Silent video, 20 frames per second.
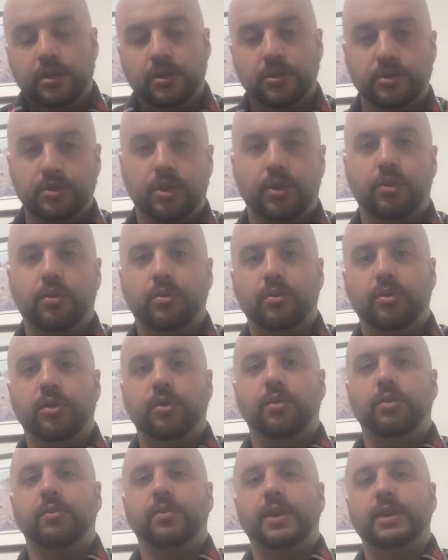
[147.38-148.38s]
So
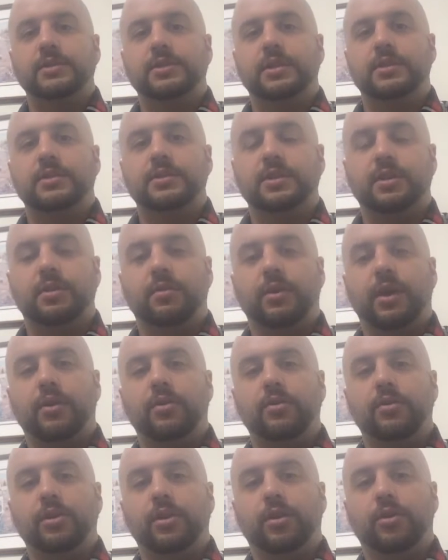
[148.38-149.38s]
it would make sense that
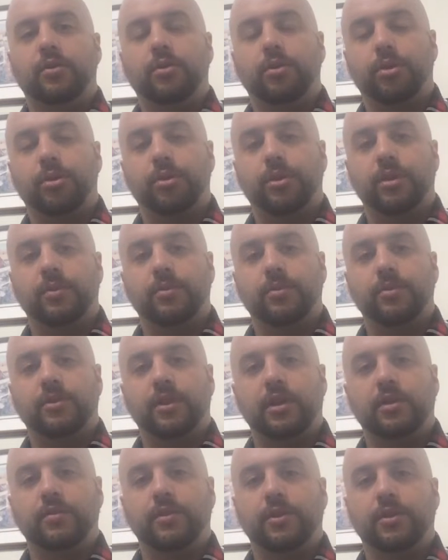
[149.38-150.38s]
around
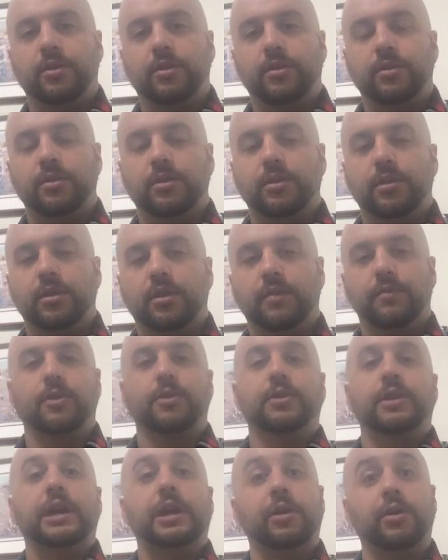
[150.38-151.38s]
30% of
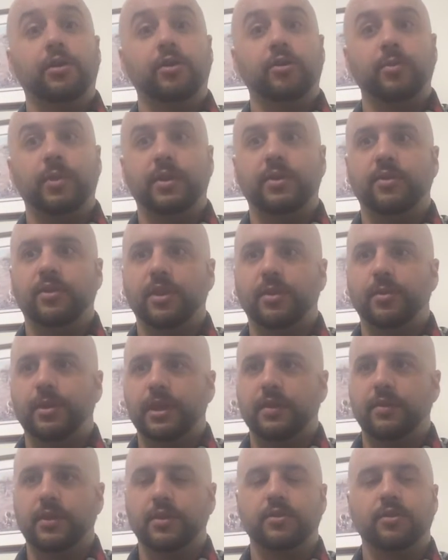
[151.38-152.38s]
your year is spent
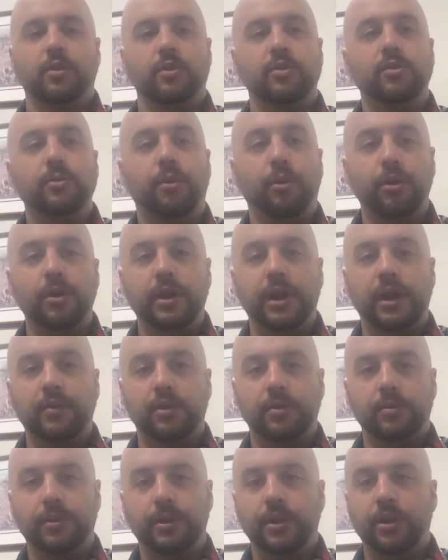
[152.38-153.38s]
sleeping even. So it's important to have
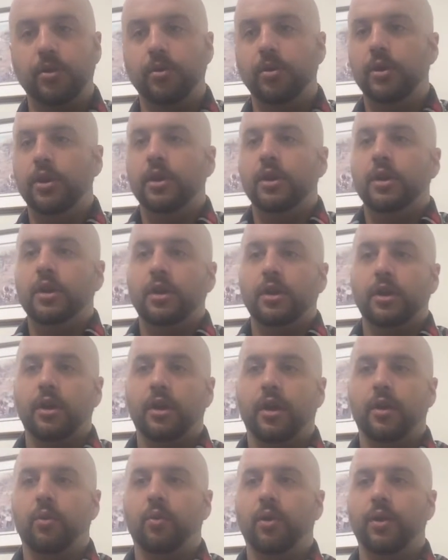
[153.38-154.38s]
a good pillow.
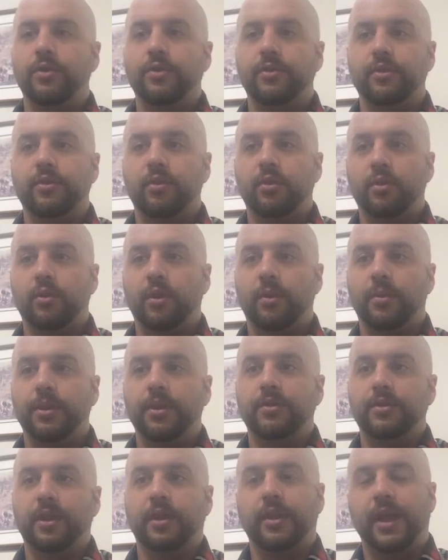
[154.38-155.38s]
A
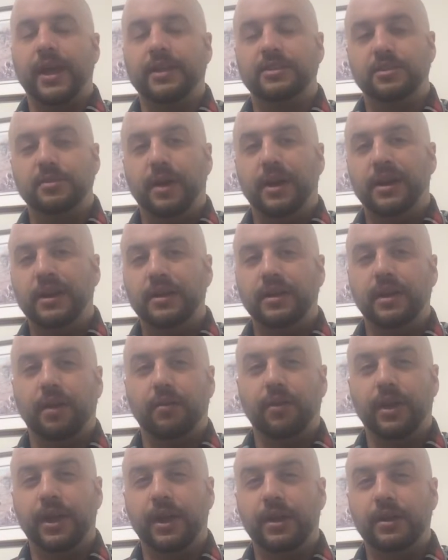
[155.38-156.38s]
pillow is going to last you
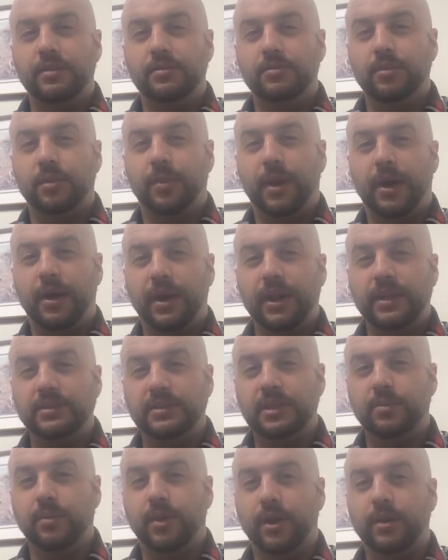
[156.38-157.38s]
about
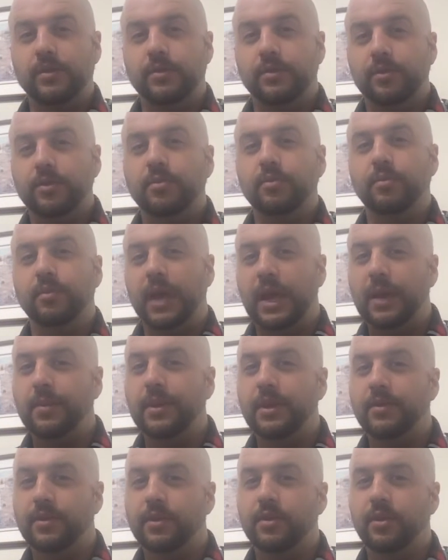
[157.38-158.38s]
18 months,
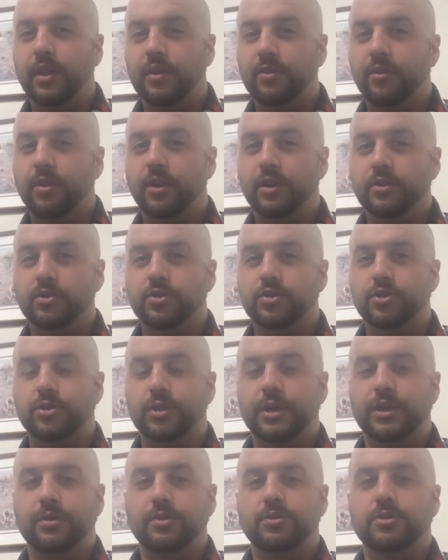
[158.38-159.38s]
maybe even as long as 2
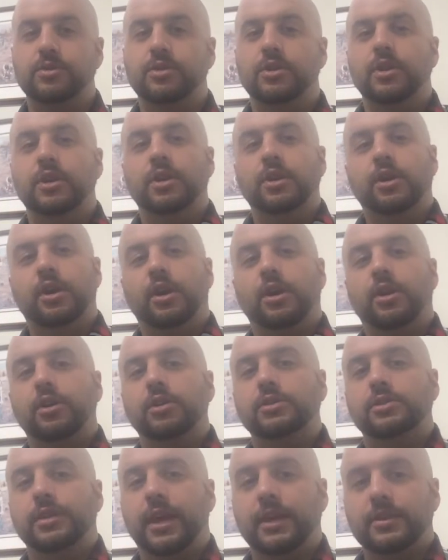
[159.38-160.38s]
years. A
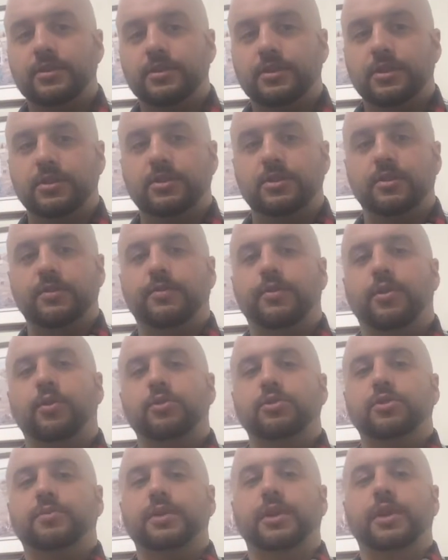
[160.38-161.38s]
good test is to
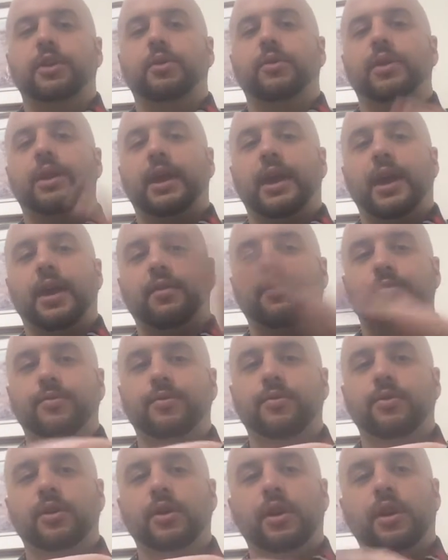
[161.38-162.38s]
fold your pillow in
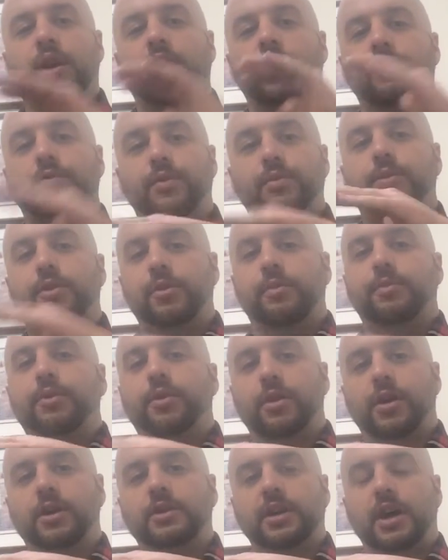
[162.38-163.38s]
half, and if you put a
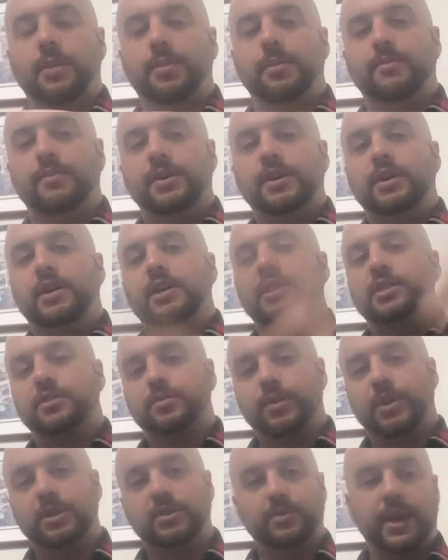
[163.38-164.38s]
book on top of it and it
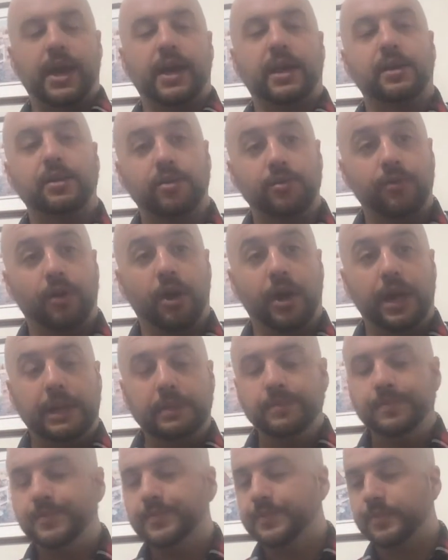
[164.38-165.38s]
springs back, it's
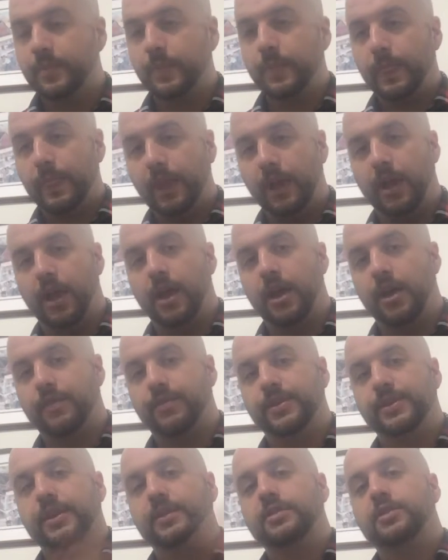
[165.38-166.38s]
fine.
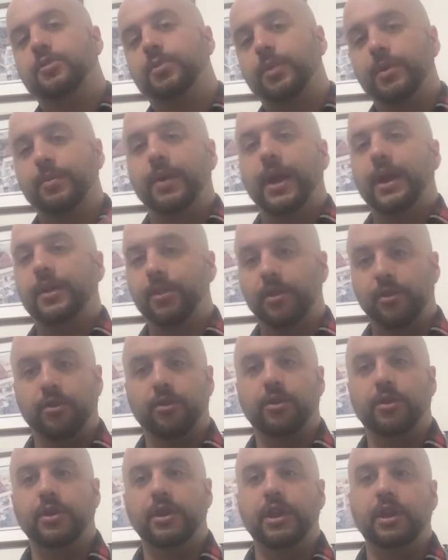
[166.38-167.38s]
If it doesn't spring back, then
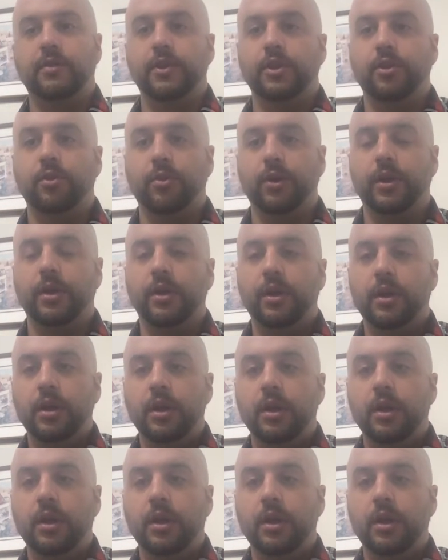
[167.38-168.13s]
you're in need of a new one.